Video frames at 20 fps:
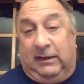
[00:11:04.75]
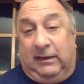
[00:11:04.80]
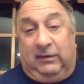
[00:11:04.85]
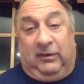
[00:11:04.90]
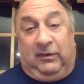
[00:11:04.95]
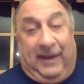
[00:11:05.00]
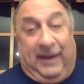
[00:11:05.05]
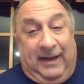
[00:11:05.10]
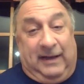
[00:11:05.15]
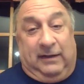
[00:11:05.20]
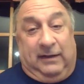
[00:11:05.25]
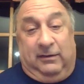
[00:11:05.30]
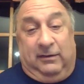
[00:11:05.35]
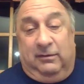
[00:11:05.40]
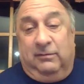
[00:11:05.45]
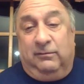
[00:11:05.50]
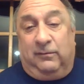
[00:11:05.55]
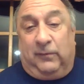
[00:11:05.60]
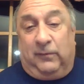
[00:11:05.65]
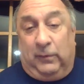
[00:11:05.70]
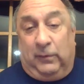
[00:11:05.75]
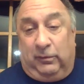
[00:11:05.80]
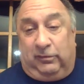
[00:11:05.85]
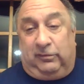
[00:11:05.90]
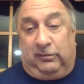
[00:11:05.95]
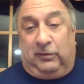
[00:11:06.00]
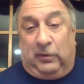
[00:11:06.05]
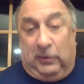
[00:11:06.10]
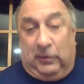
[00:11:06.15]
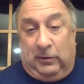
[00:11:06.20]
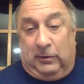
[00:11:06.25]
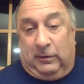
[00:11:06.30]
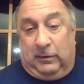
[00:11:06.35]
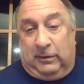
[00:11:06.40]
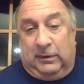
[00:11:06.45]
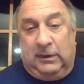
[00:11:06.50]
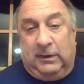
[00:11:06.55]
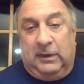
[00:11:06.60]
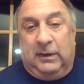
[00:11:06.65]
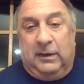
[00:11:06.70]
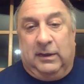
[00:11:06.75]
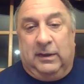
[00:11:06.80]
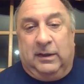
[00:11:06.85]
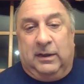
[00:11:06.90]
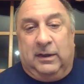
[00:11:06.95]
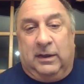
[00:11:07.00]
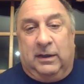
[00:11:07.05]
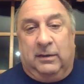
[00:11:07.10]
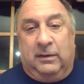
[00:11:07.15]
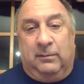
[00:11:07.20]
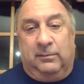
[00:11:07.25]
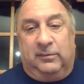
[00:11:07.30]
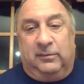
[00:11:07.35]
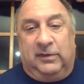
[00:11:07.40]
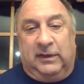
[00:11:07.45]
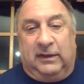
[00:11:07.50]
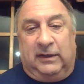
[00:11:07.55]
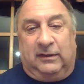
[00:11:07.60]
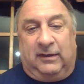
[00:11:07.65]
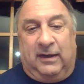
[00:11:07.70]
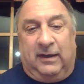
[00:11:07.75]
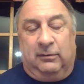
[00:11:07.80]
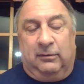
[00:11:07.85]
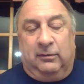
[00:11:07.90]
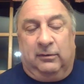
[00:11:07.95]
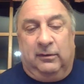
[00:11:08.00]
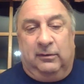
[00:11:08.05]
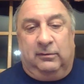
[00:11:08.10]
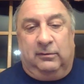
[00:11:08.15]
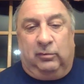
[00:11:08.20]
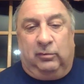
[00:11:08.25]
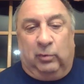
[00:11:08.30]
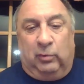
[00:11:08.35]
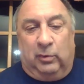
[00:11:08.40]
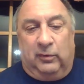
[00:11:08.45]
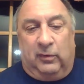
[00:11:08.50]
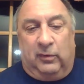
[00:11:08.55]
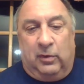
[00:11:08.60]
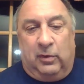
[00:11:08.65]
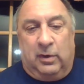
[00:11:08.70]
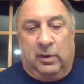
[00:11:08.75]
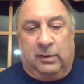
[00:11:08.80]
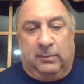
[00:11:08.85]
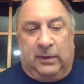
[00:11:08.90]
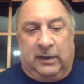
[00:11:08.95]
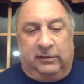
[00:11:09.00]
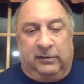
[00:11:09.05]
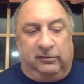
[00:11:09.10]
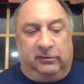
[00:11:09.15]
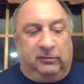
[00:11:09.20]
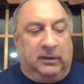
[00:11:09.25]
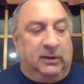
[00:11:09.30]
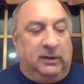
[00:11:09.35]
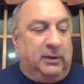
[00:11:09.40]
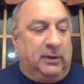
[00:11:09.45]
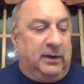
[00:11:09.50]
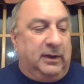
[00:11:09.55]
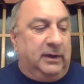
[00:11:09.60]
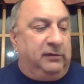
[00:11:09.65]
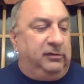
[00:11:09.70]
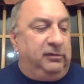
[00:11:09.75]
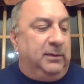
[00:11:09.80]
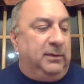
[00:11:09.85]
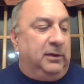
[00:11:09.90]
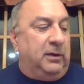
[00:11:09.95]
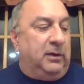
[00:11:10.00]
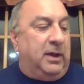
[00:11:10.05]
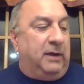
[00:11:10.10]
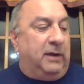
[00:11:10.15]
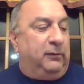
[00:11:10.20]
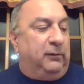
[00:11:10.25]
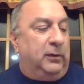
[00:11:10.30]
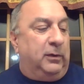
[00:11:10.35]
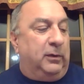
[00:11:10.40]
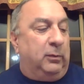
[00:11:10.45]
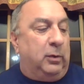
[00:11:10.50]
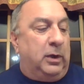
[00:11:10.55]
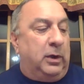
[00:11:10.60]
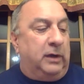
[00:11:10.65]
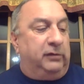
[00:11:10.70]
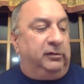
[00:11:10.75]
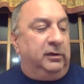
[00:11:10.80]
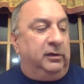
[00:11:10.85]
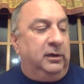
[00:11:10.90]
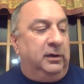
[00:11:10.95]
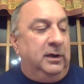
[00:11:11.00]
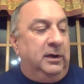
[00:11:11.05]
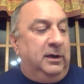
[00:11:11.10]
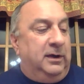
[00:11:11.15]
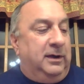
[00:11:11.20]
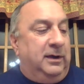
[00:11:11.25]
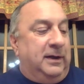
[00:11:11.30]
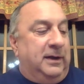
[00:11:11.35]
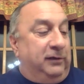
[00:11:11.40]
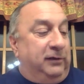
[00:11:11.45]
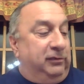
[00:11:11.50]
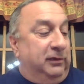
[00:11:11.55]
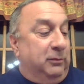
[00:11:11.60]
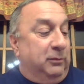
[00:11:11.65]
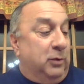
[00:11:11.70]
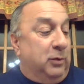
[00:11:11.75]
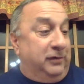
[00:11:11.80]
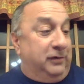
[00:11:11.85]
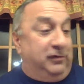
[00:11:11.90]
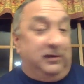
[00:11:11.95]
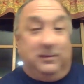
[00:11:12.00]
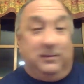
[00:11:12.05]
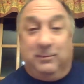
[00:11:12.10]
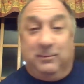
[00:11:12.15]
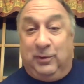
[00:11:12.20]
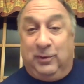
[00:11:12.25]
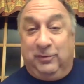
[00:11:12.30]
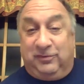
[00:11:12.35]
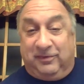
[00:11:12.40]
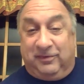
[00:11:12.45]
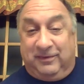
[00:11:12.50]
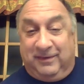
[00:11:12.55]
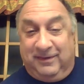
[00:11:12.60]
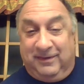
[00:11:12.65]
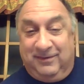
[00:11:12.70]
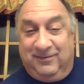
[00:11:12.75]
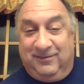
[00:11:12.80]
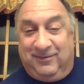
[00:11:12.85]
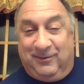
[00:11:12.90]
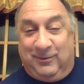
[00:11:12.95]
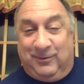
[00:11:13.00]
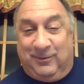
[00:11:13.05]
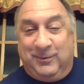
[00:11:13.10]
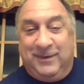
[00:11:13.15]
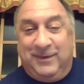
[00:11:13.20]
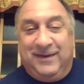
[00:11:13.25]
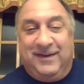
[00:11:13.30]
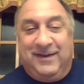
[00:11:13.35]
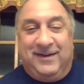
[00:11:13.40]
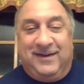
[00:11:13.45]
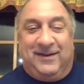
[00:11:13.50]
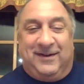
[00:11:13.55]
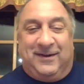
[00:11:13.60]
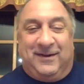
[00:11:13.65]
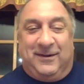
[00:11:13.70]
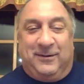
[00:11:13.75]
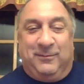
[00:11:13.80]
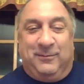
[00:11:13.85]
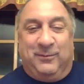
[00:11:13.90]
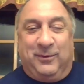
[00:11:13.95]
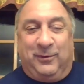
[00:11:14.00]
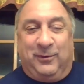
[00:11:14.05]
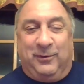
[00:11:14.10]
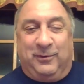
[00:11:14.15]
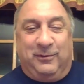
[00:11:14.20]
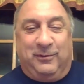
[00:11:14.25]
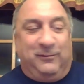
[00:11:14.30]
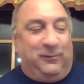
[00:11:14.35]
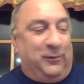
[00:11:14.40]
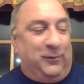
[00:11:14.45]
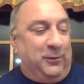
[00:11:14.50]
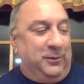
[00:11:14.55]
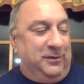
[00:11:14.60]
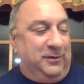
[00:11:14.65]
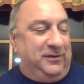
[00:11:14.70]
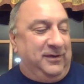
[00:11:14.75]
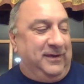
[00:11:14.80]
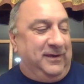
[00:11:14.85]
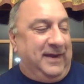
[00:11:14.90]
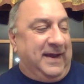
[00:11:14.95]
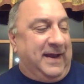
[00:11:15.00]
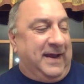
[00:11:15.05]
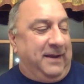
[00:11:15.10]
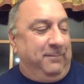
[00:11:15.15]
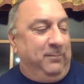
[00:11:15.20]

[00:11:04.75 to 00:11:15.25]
tight first turn to get down toward the Long Pond straightaway. That should be a lot of fun to watch and actually watch it in person. So we're looking forward to that.